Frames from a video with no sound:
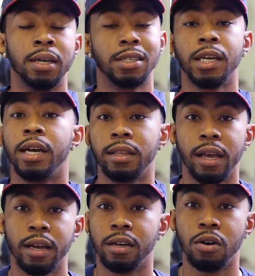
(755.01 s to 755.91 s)
Same
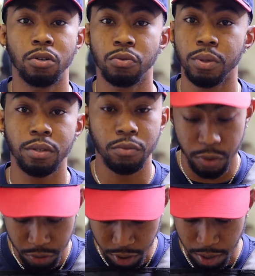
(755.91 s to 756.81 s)
thing goes with when
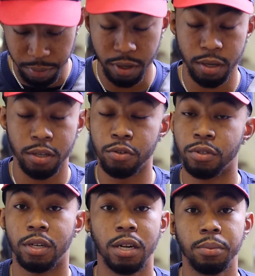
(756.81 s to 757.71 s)
you come to
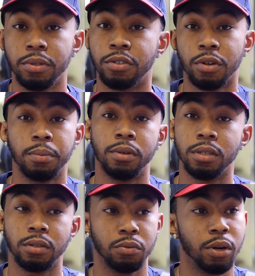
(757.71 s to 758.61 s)
using clippers,
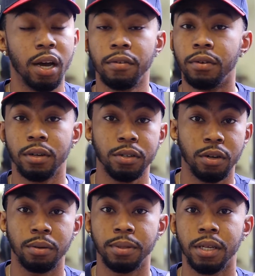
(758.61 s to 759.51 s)
trimmers, whatever, you
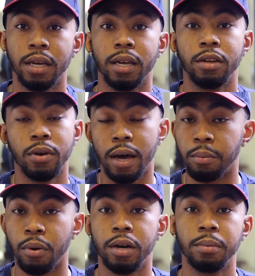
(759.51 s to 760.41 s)
know what I'm saying? You got to
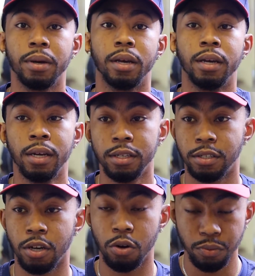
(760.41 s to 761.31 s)
break them in.
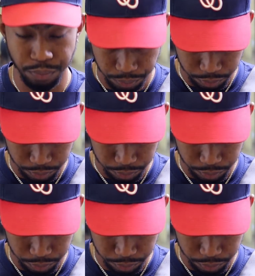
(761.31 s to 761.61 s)
So